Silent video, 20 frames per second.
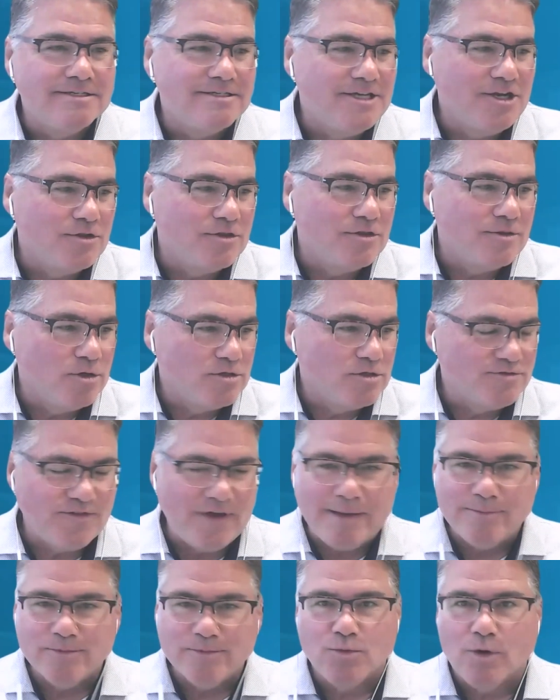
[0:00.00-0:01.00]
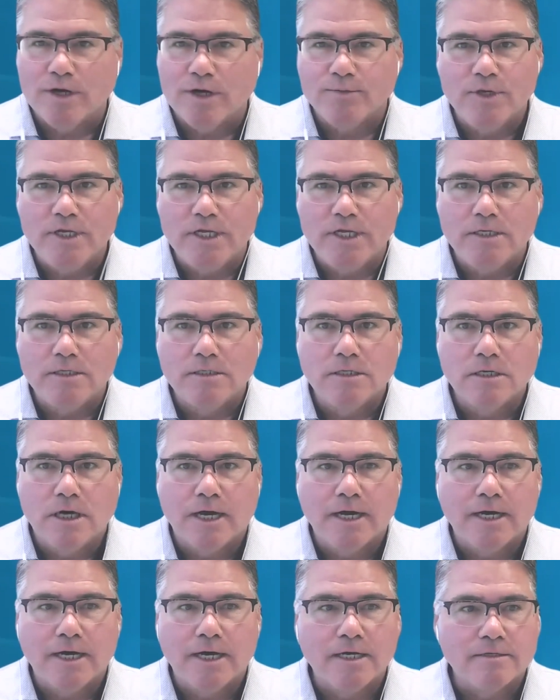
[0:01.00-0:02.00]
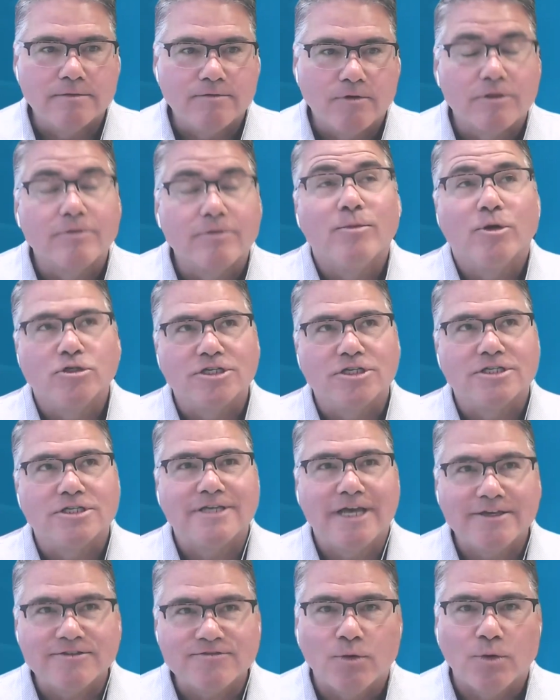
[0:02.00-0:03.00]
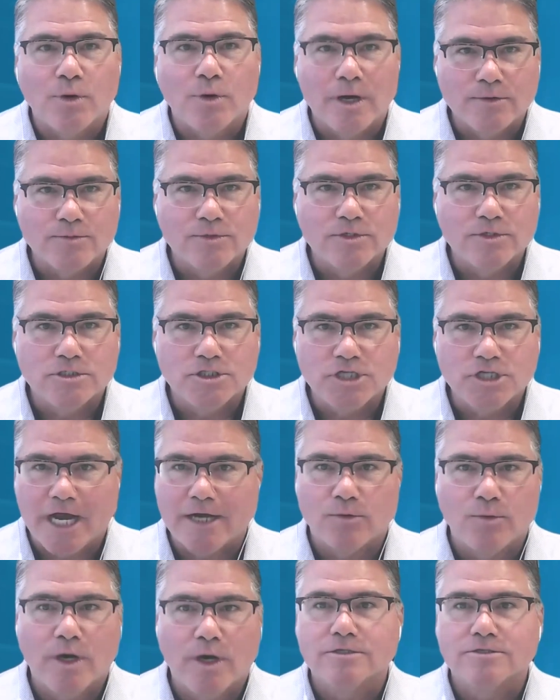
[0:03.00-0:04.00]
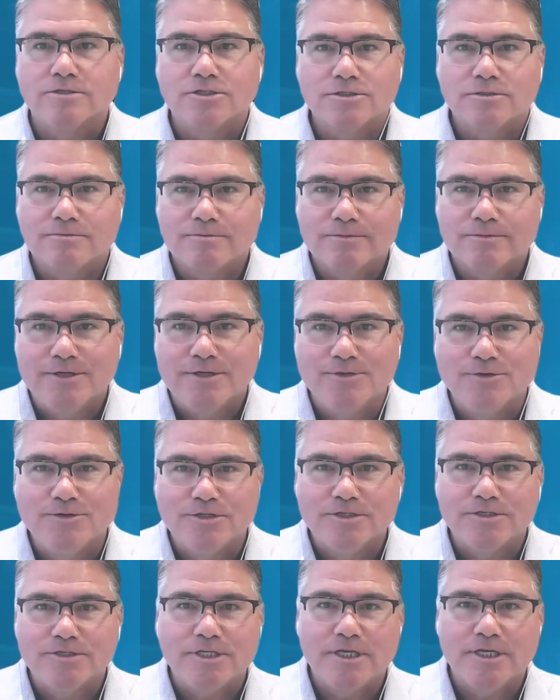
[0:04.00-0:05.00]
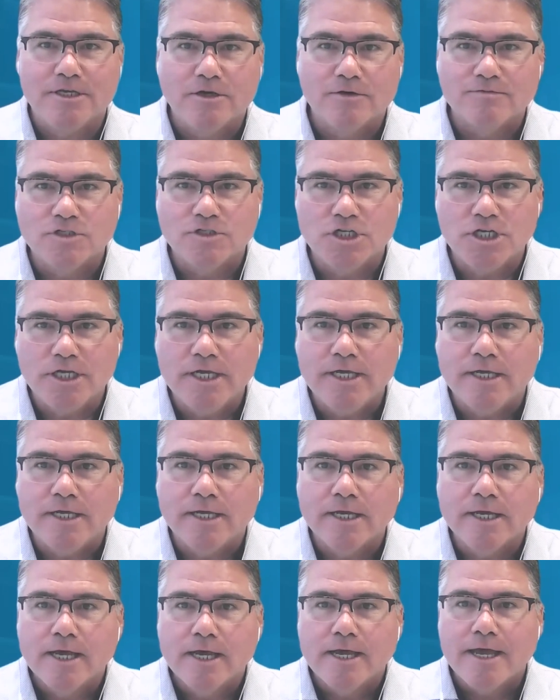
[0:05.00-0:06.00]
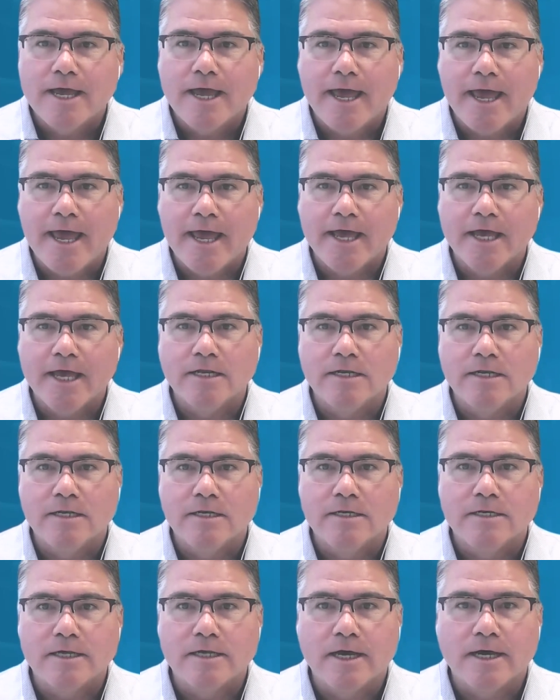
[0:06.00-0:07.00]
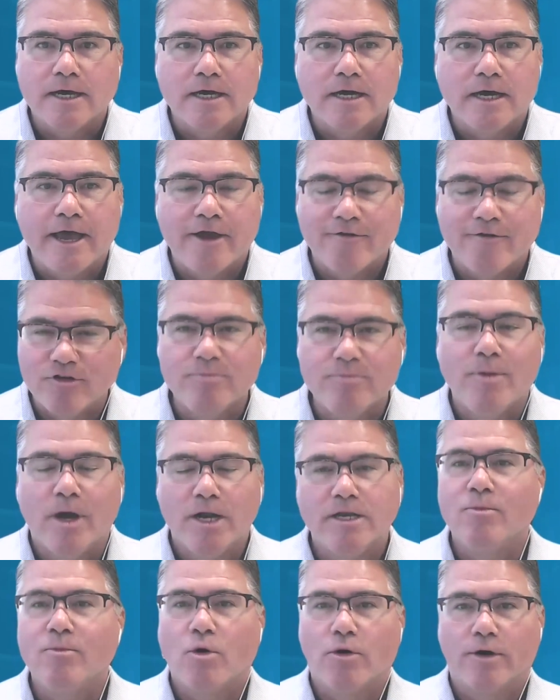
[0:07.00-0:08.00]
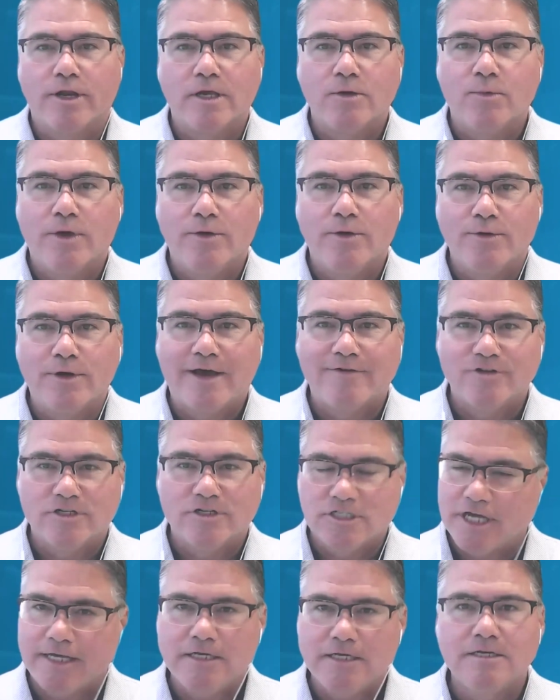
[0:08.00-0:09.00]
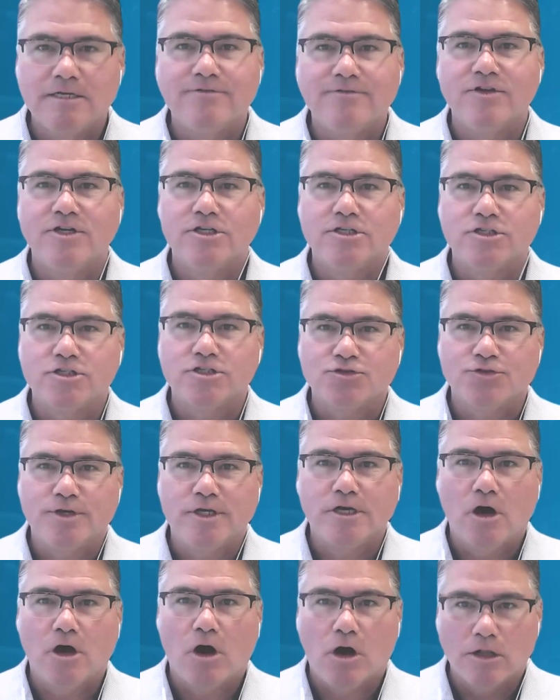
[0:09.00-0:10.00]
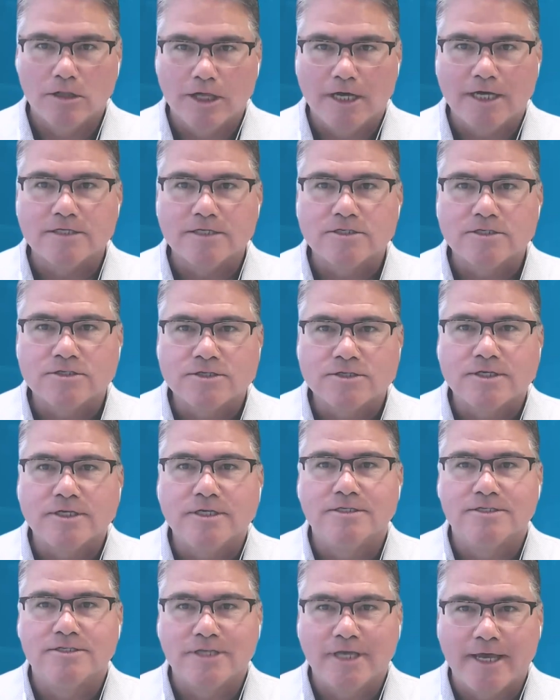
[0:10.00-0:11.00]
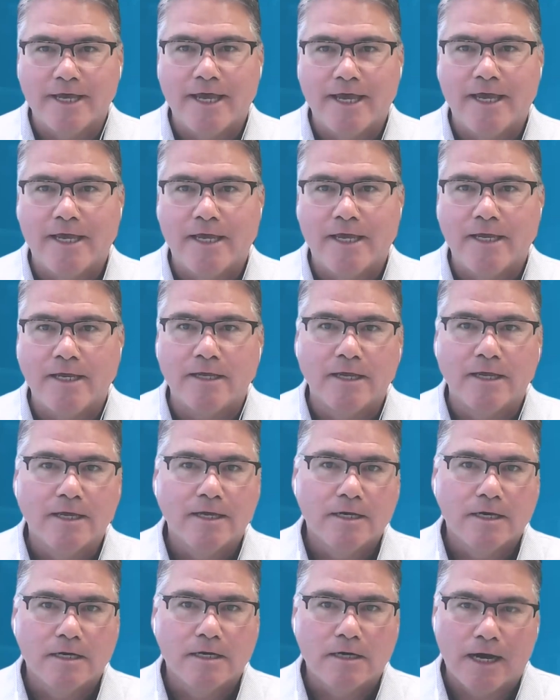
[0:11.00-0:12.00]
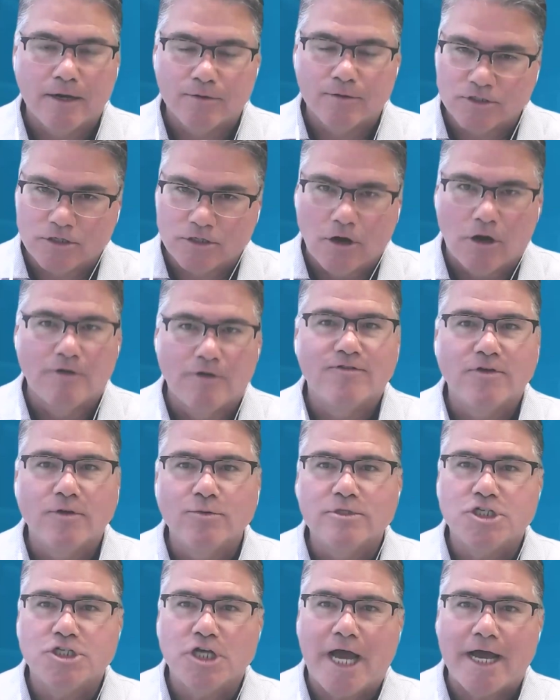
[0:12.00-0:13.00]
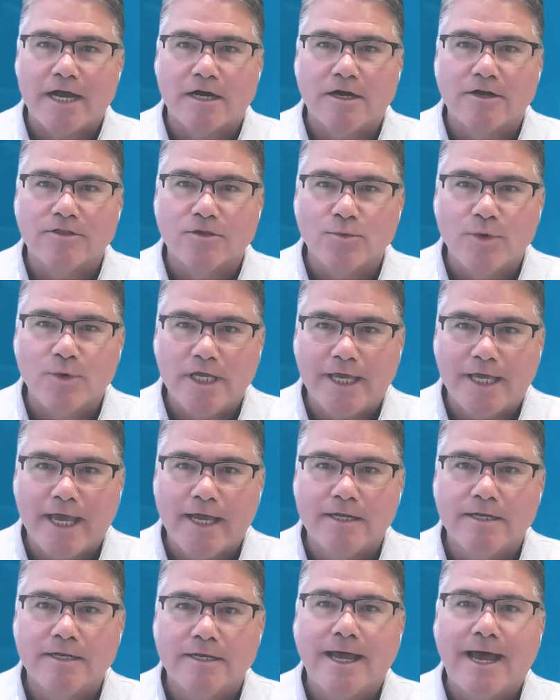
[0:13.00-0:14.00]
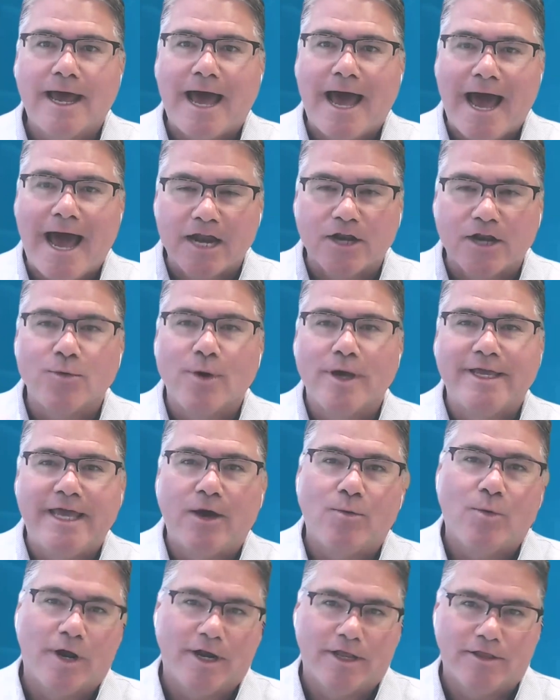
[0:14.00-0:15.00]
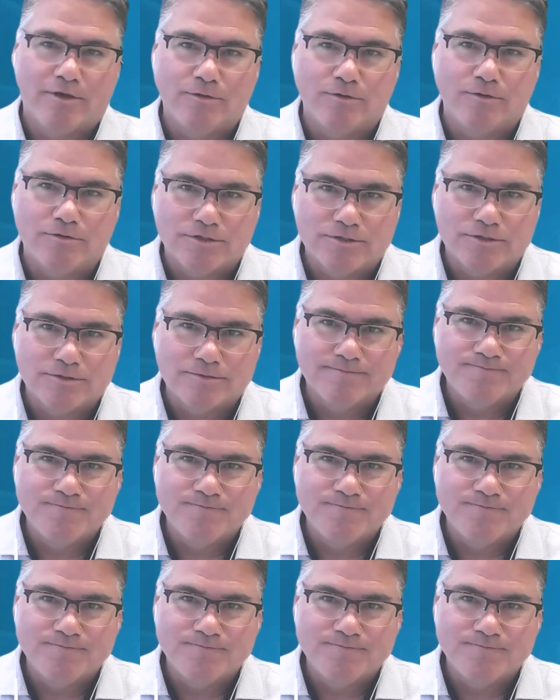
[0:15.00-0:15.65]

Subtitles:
the most famous one or the most successful one was Jack Welch when he was the CEO of GE. And every Monday morning, we would have a titan of industry call us and say, I was golfing with Jack on the weekend. How do I get one of those?